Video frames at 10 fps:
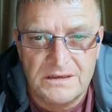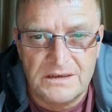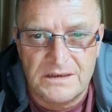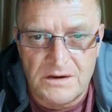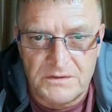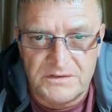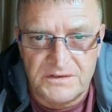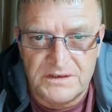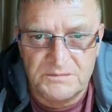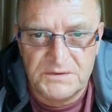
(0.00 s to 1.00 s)
in
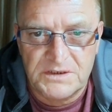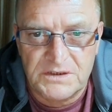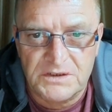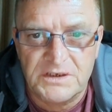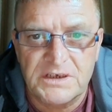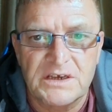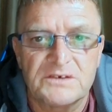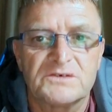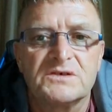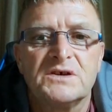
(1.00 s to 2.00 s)
this particular case.